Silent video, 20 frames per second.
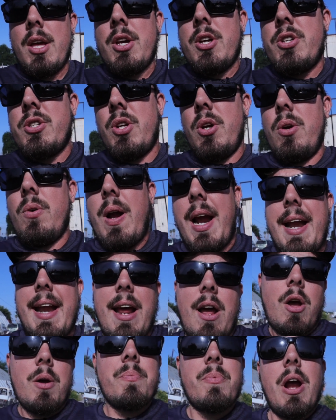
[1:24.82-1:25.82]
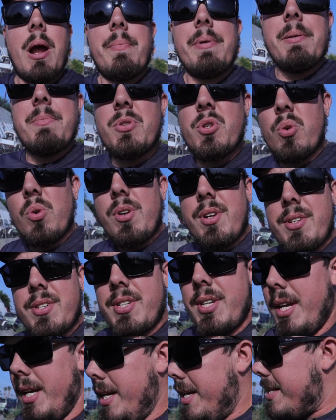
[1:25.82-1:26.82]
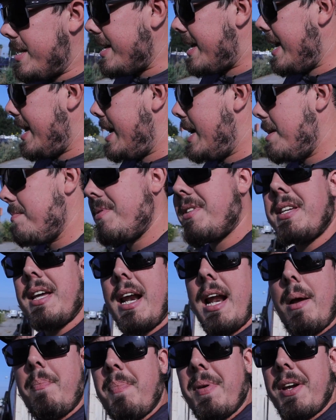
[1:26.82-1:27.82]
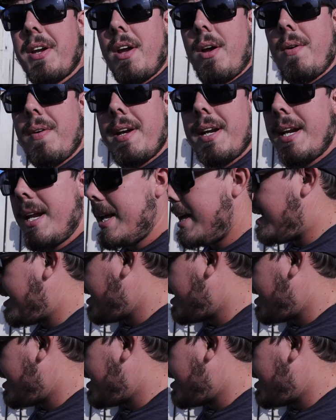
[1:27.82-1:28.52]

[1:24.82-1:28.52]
So right now I'm grabbing him tools to get him set up and going.